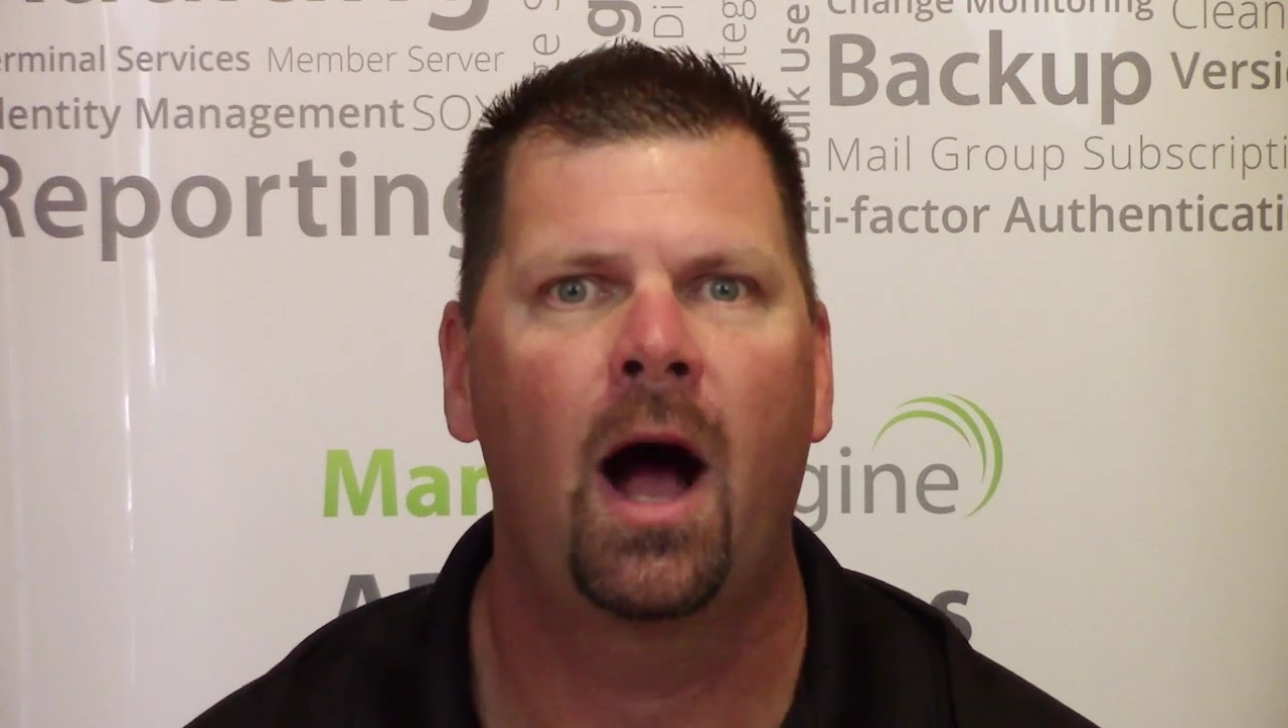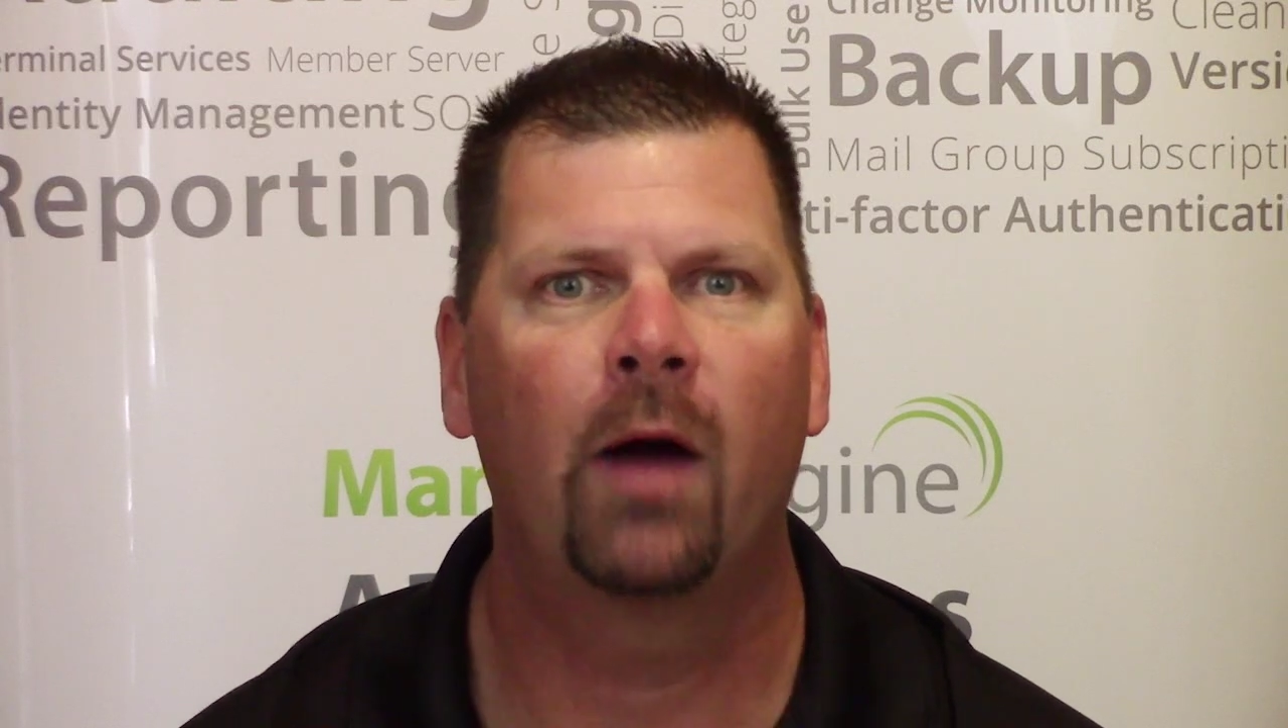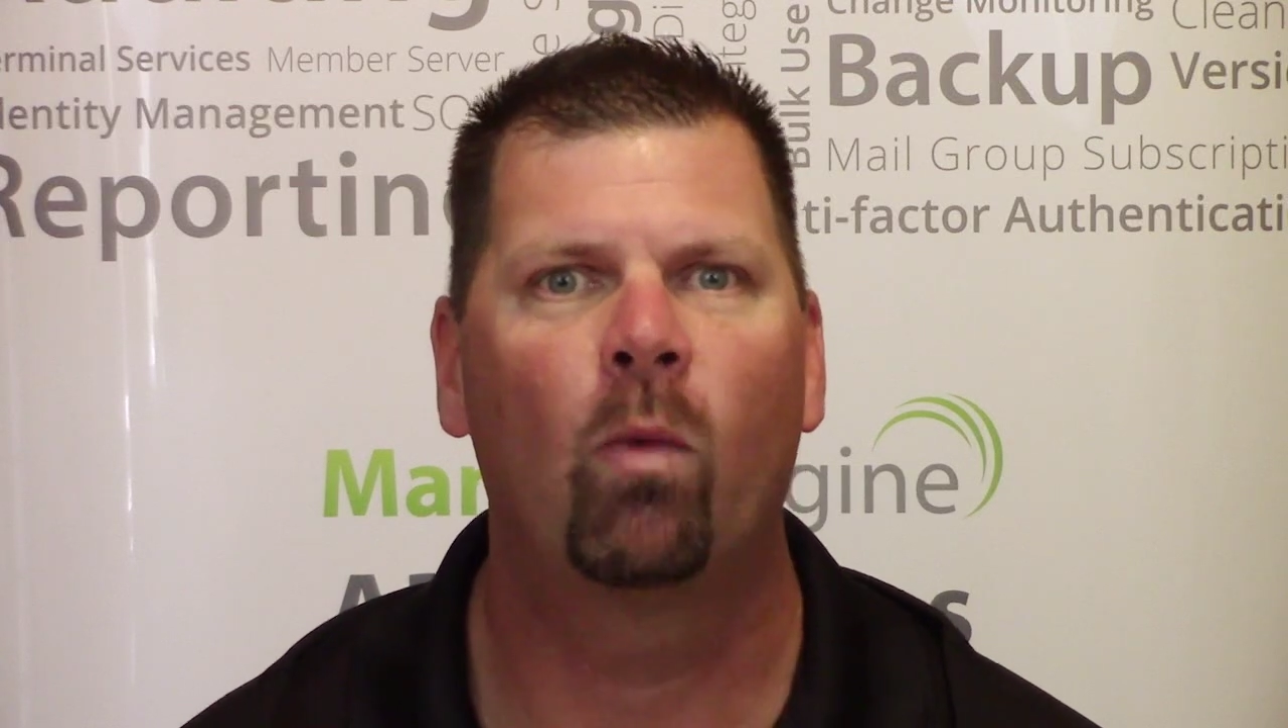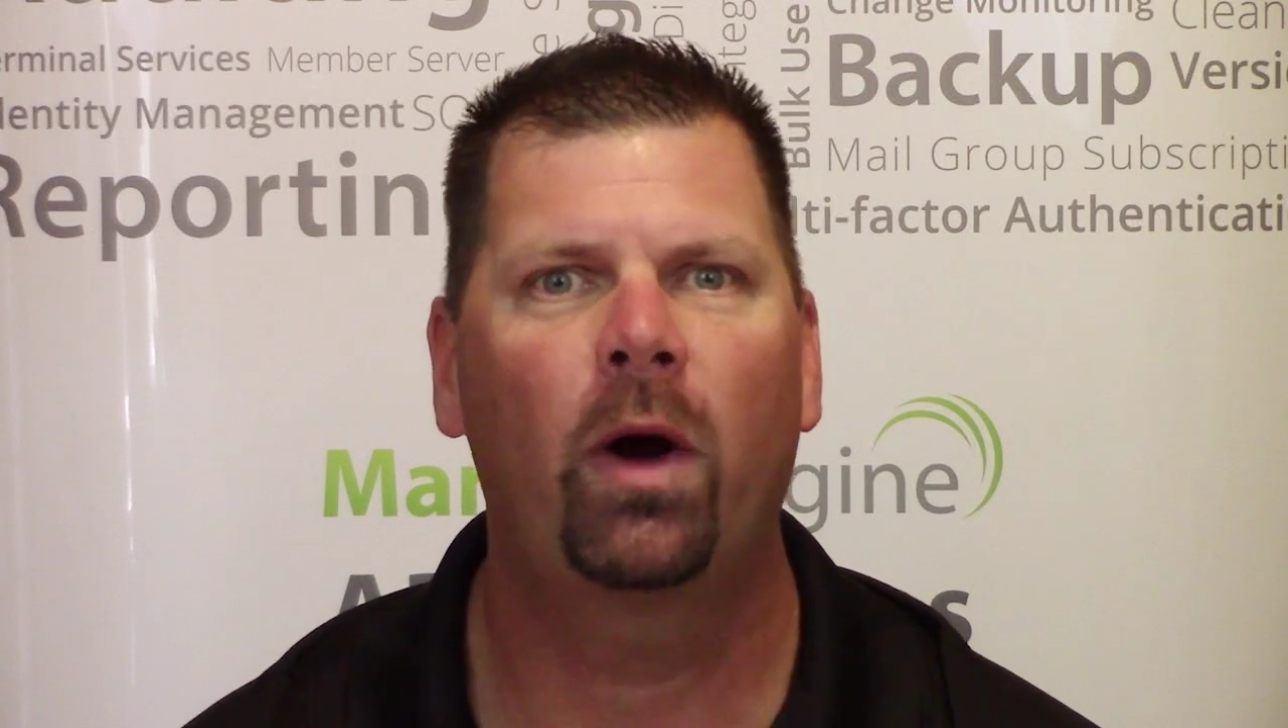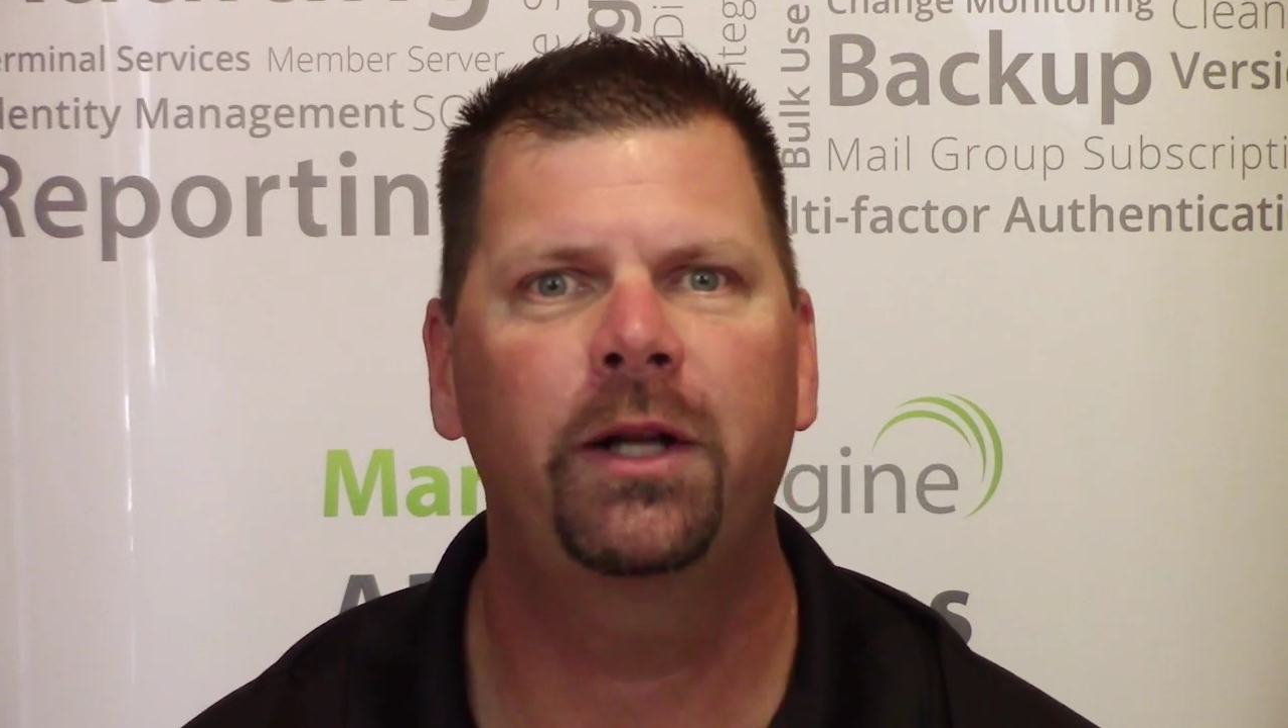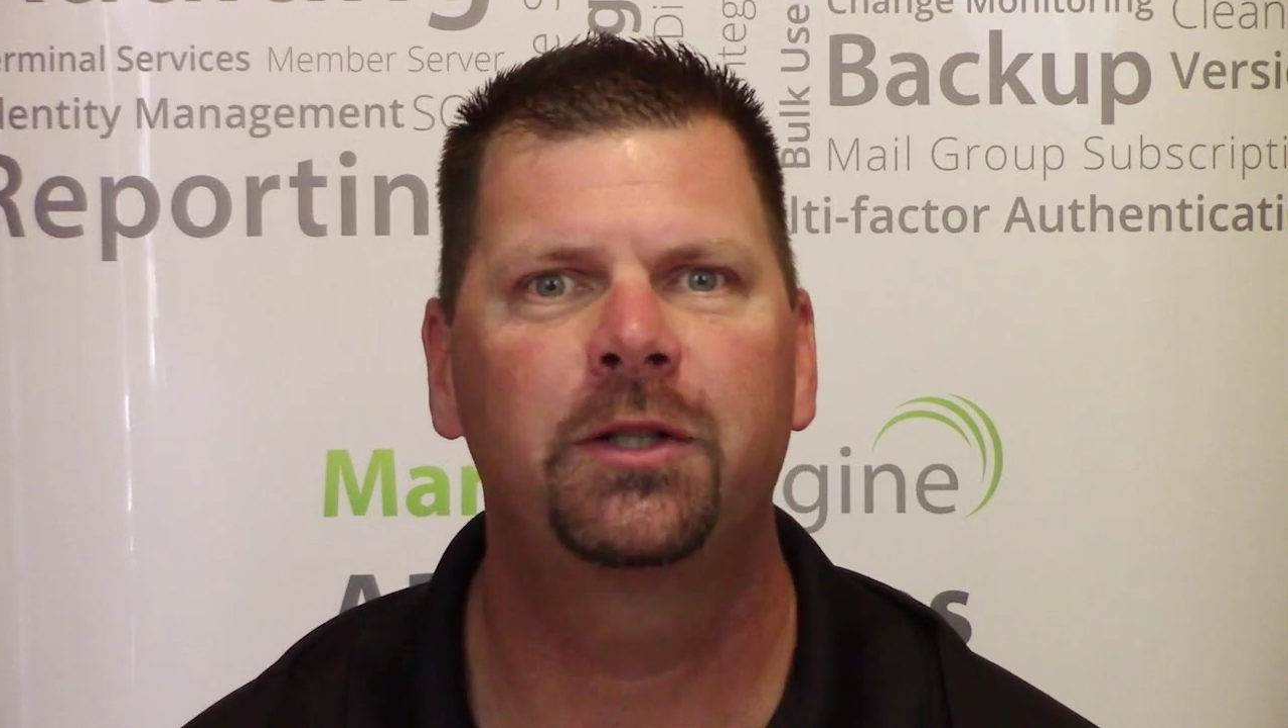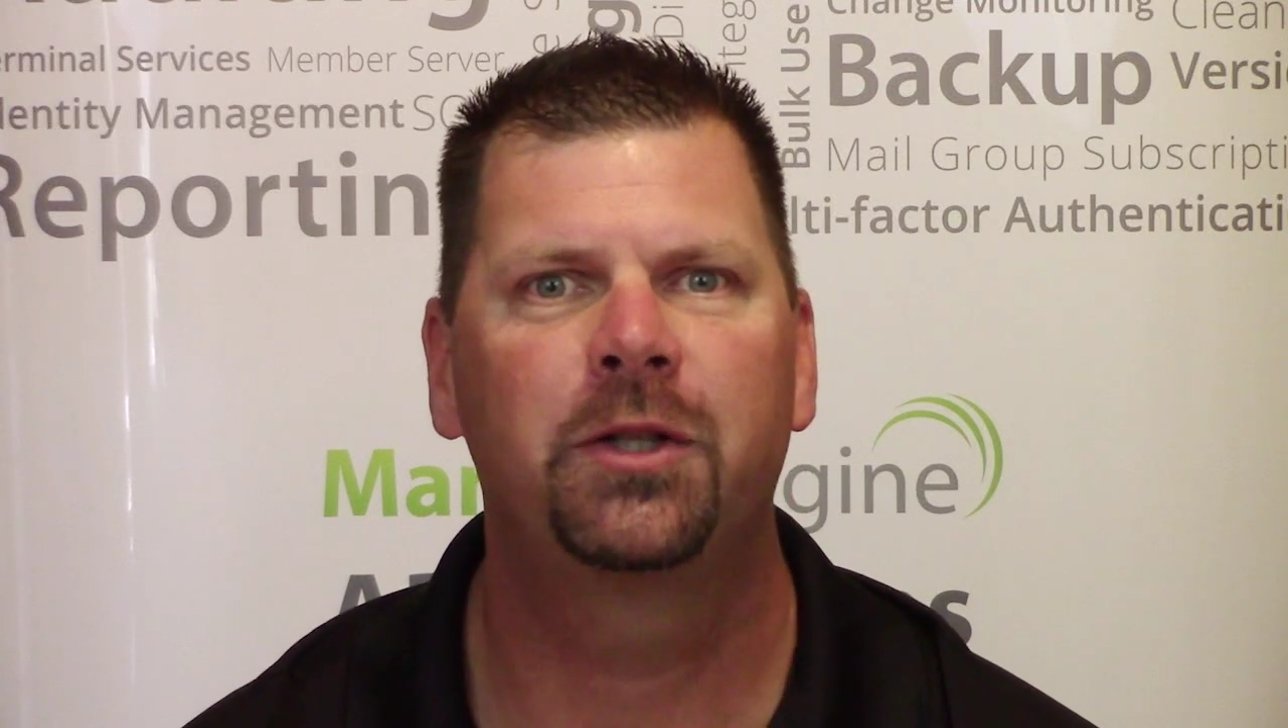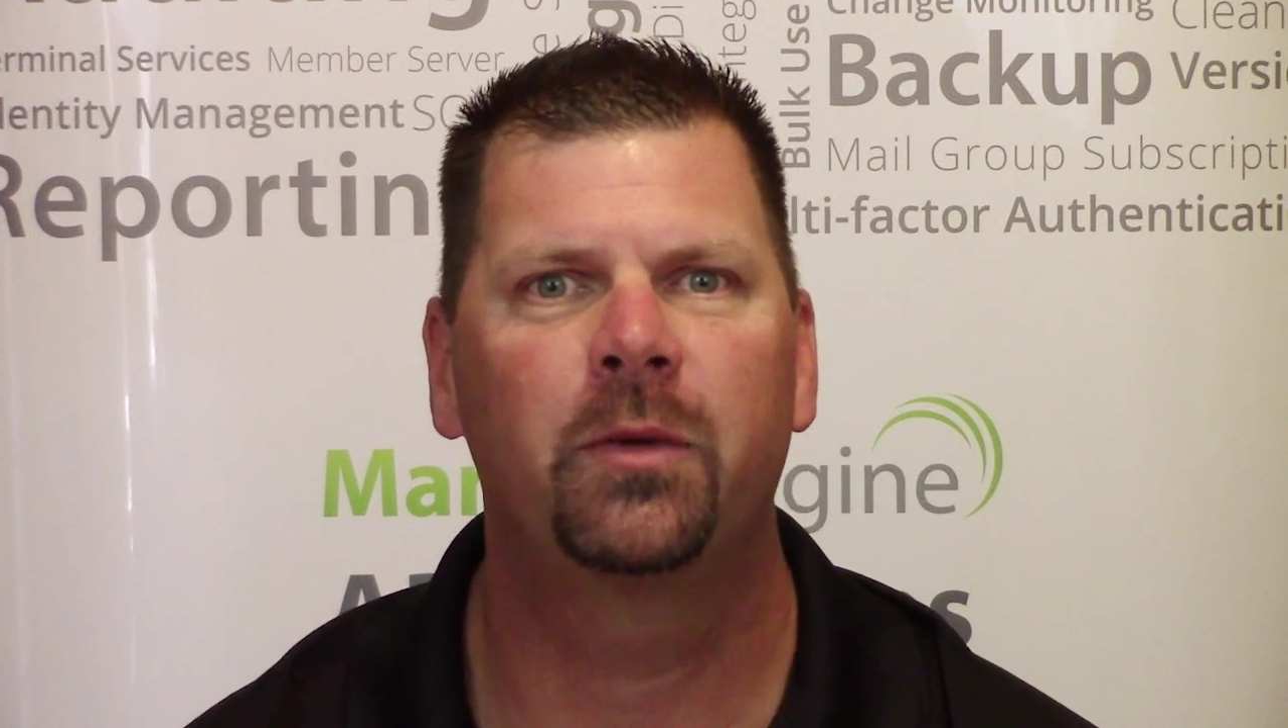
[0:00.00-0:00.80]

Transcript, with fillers: I wanted